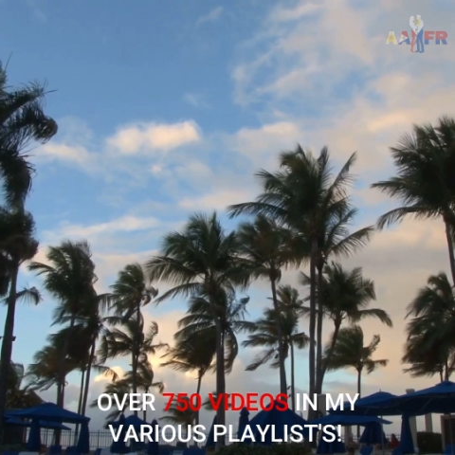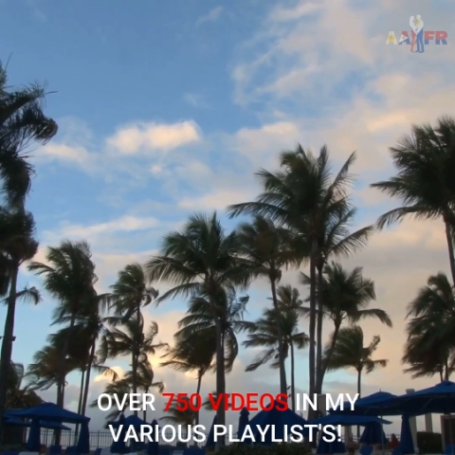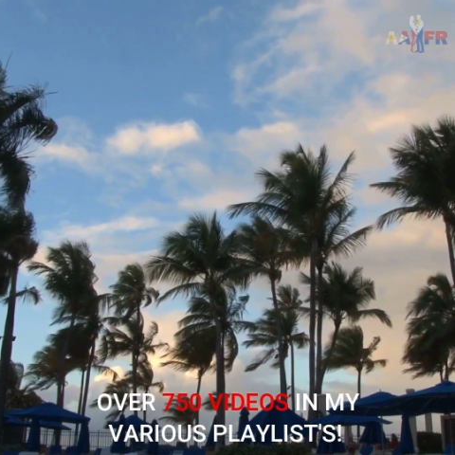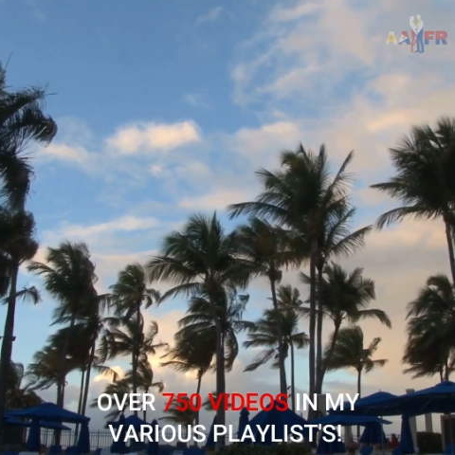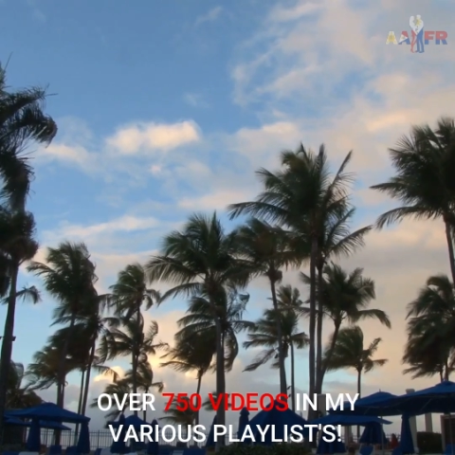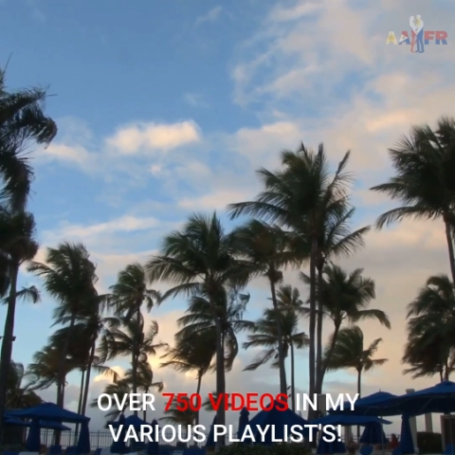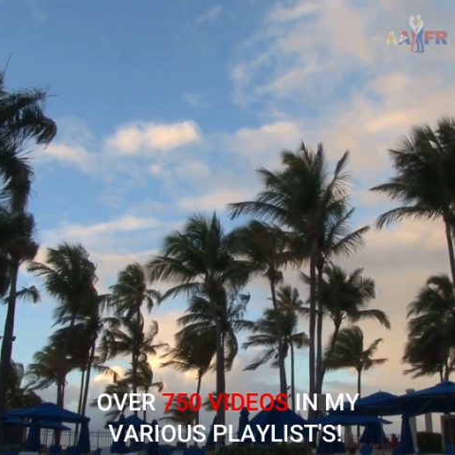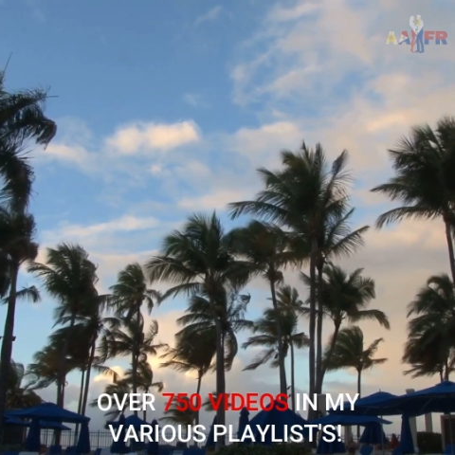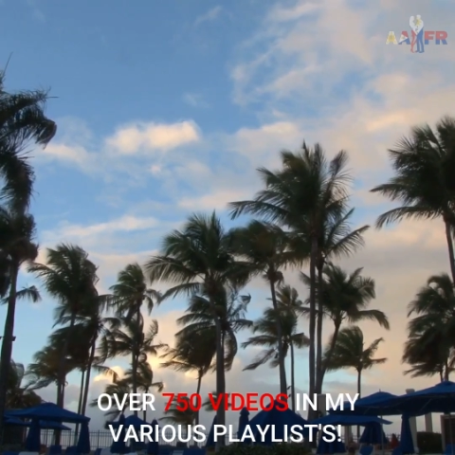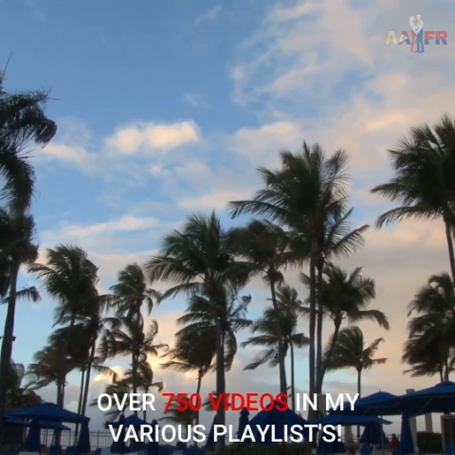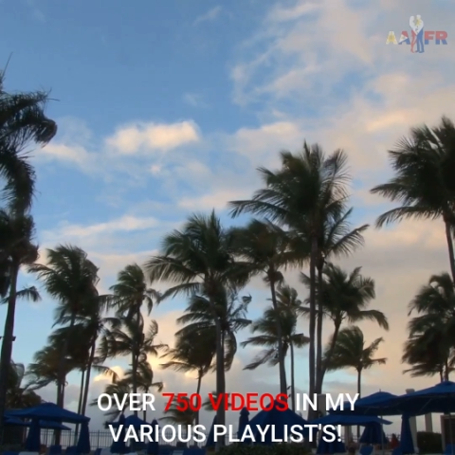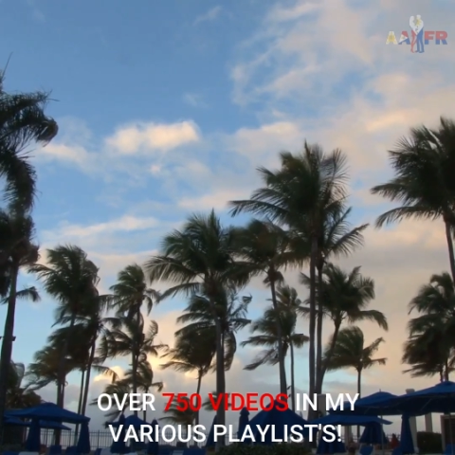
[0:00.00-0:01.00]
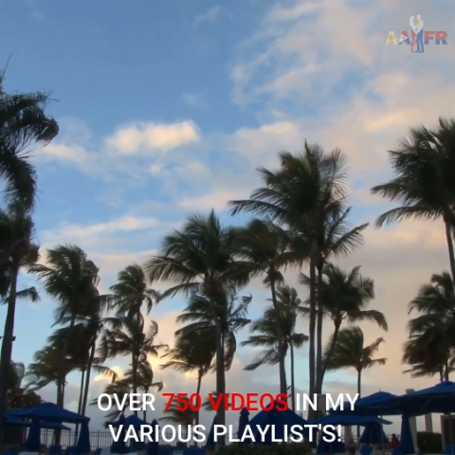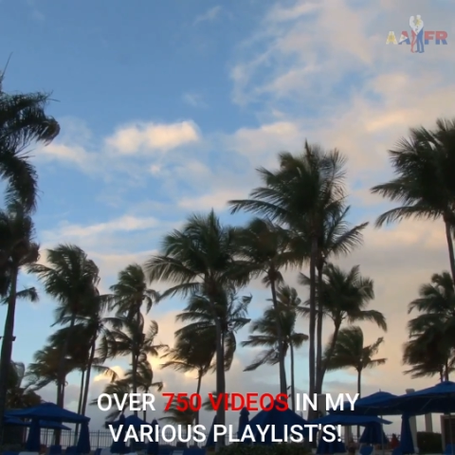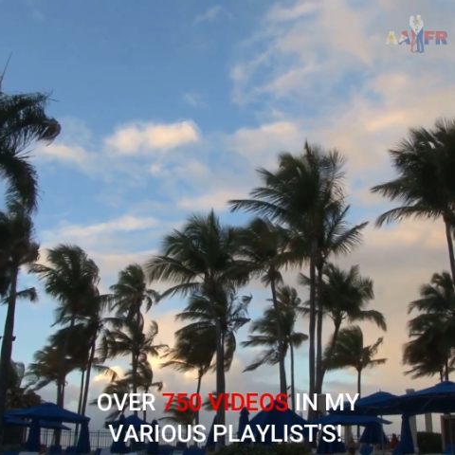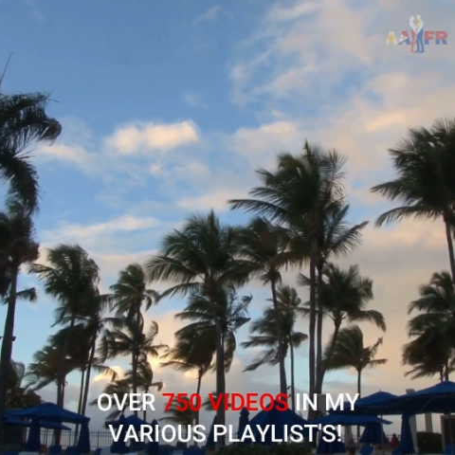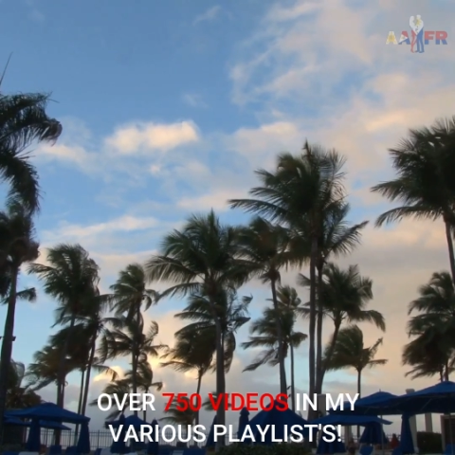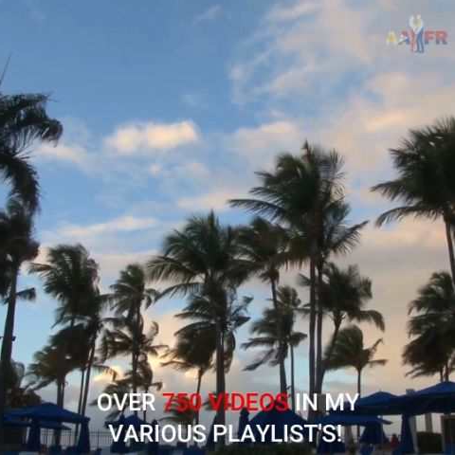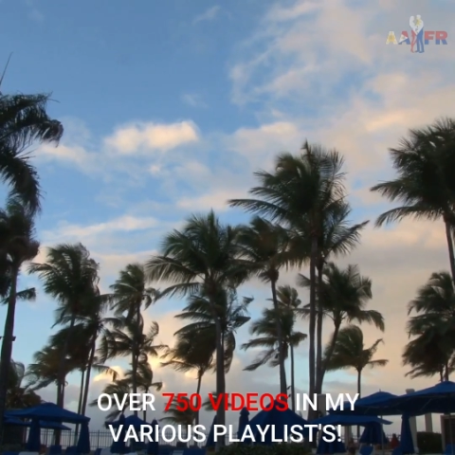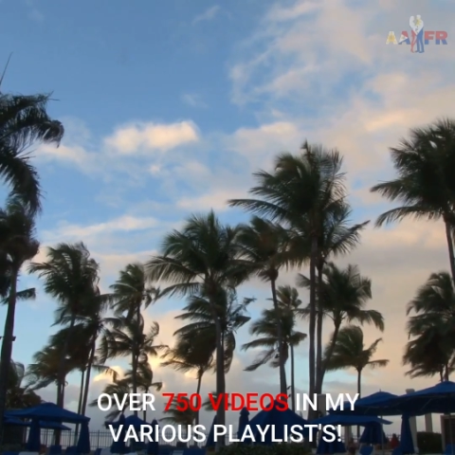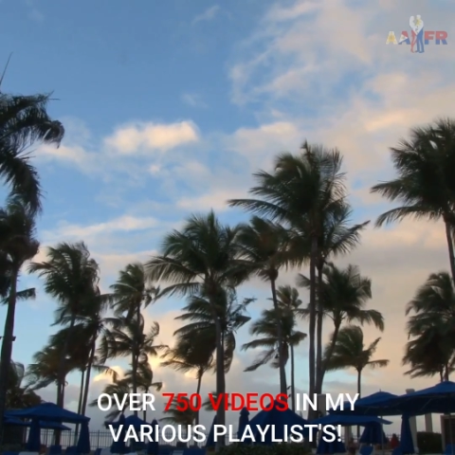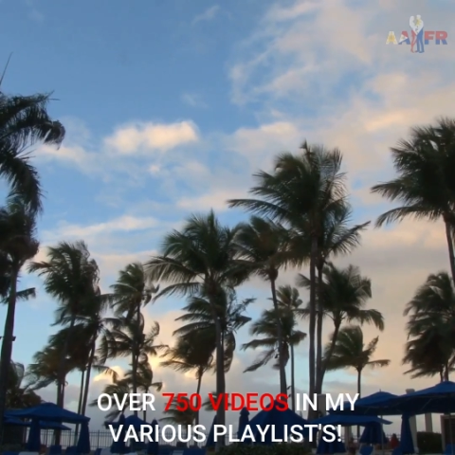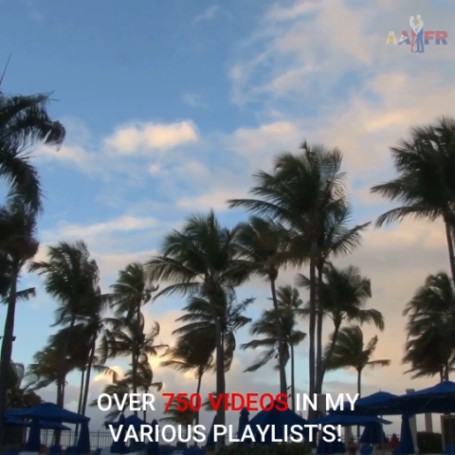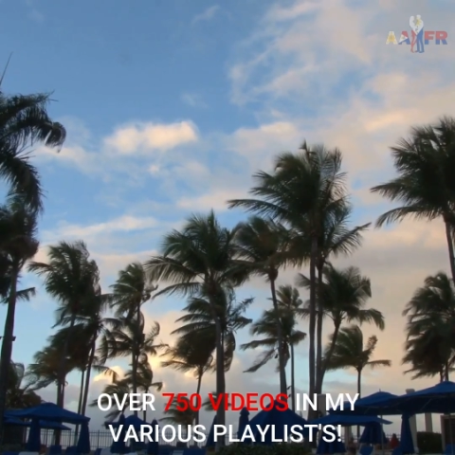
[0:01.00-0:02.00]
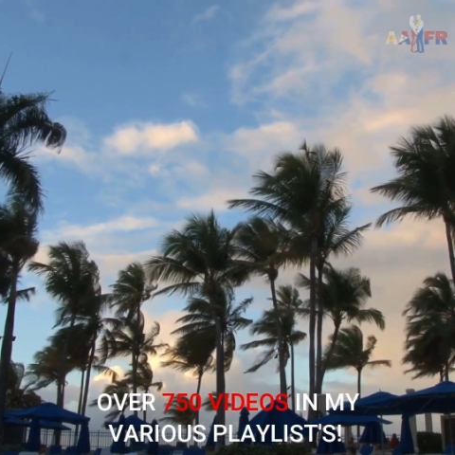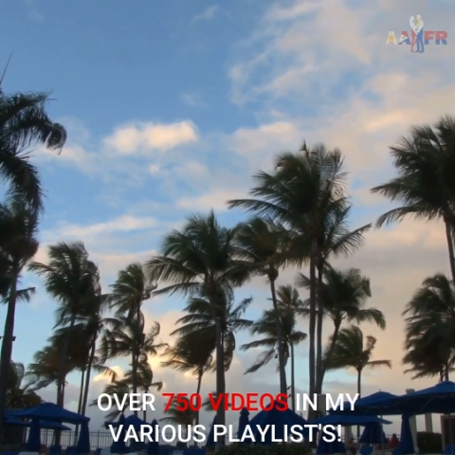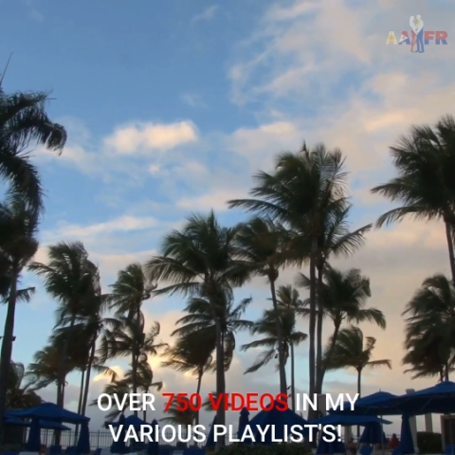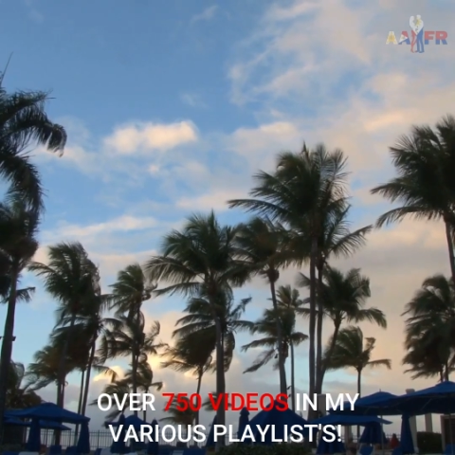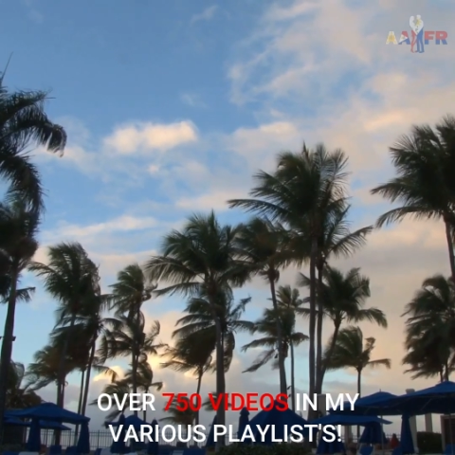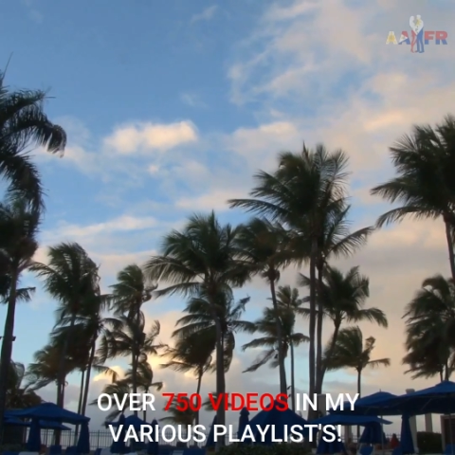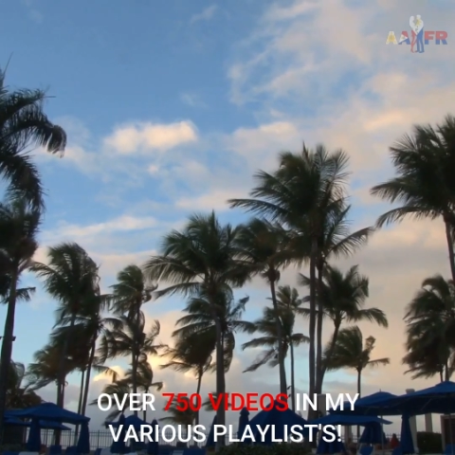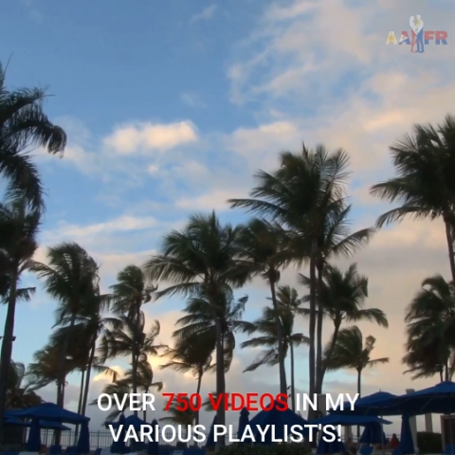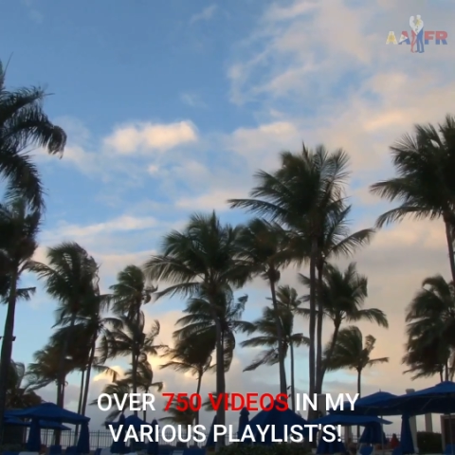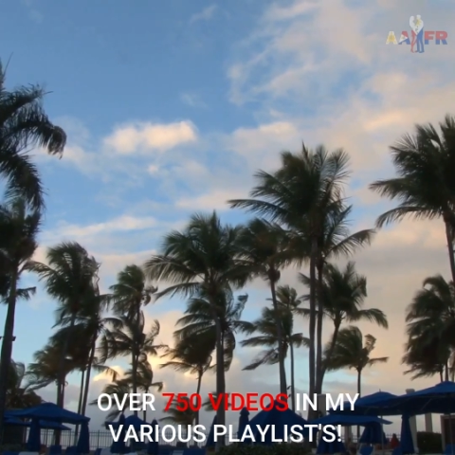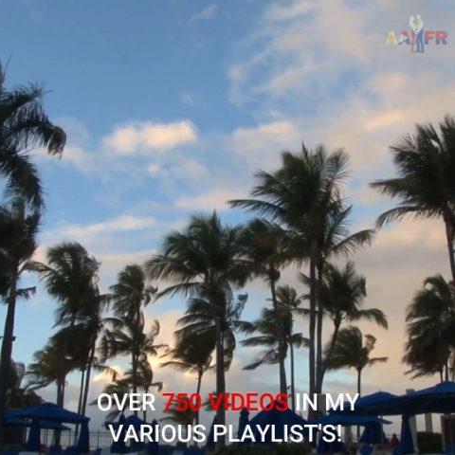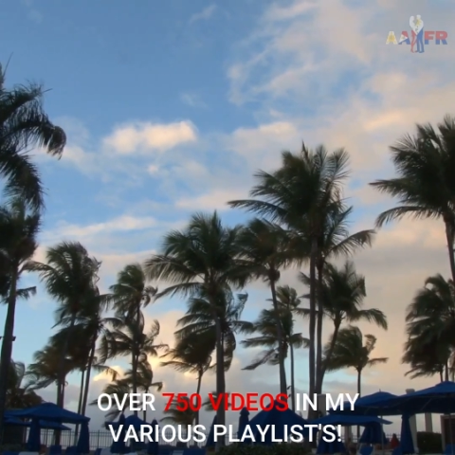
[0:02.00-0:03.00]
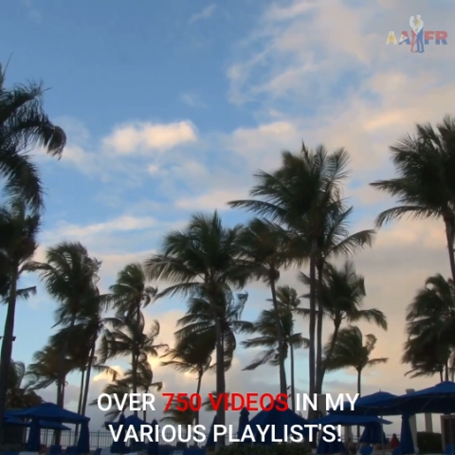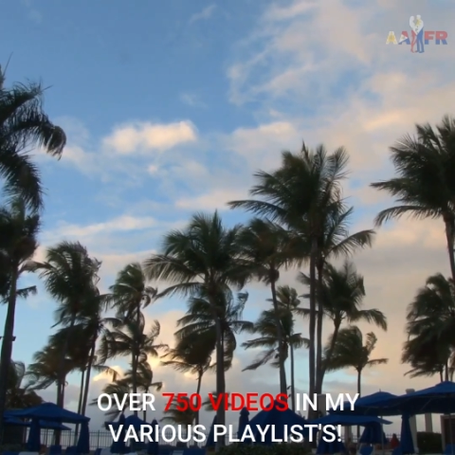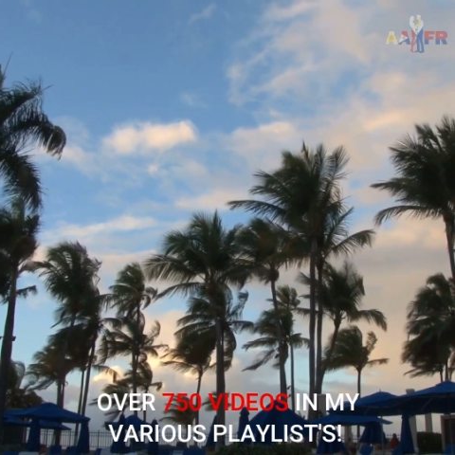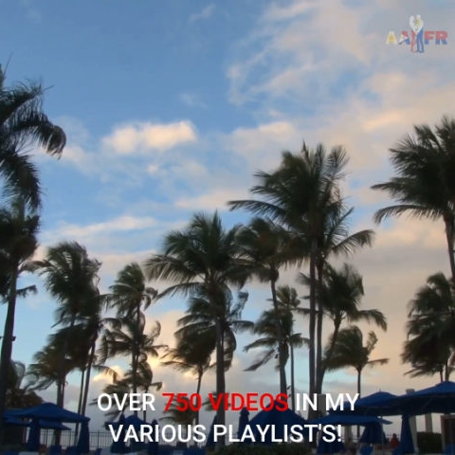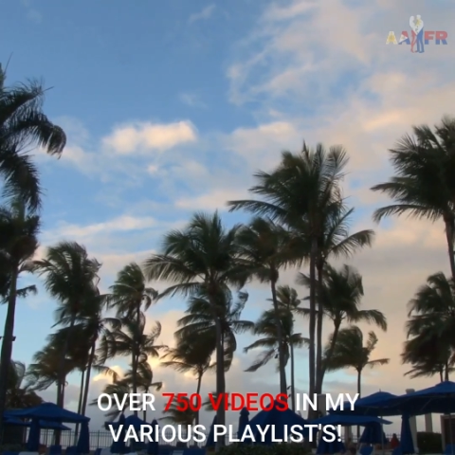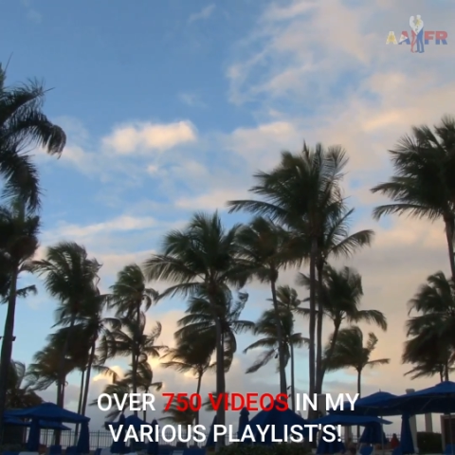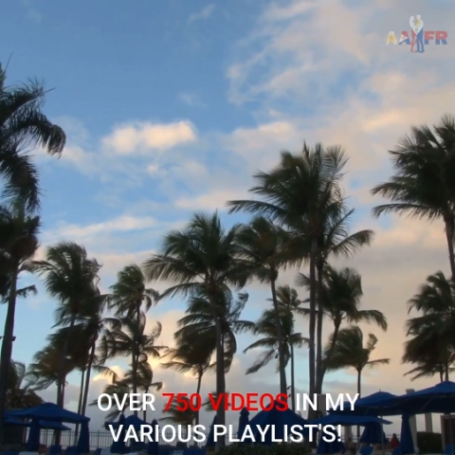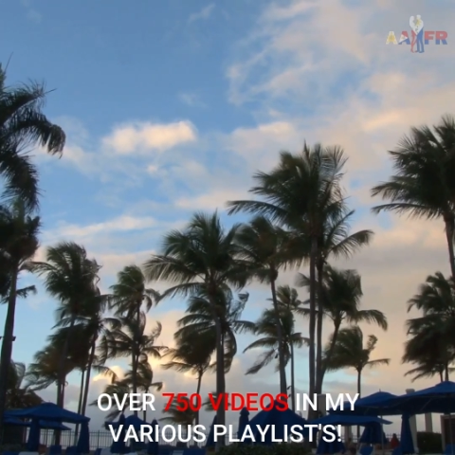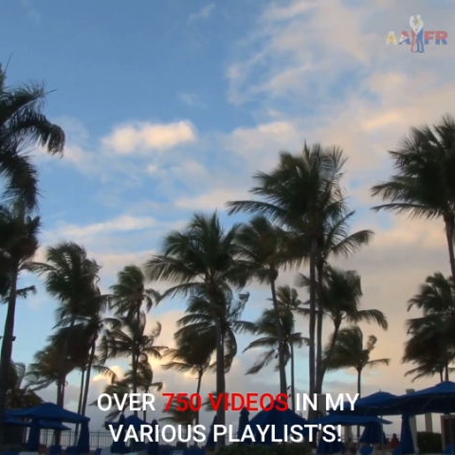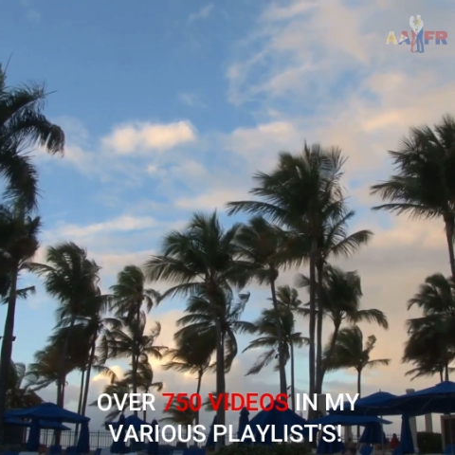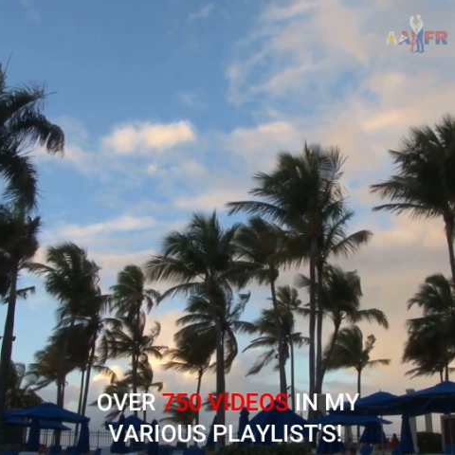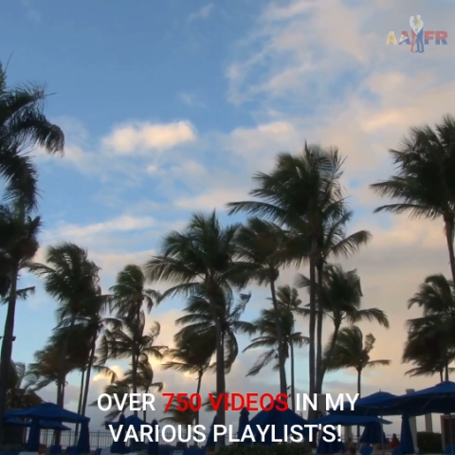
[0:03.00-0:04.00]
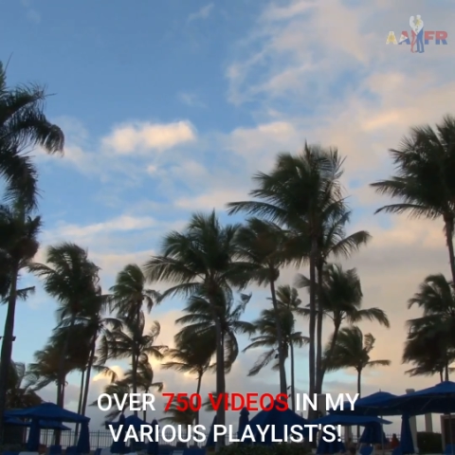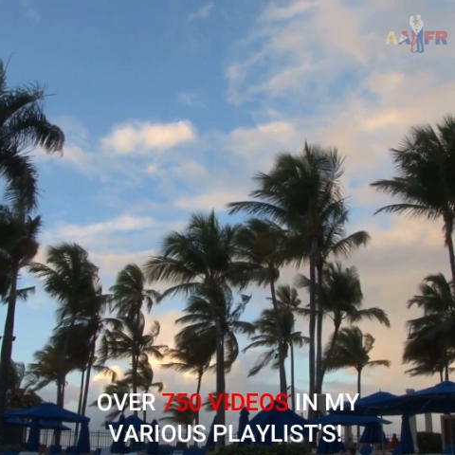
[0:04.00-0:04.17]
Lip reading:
[unreadable: no face in view]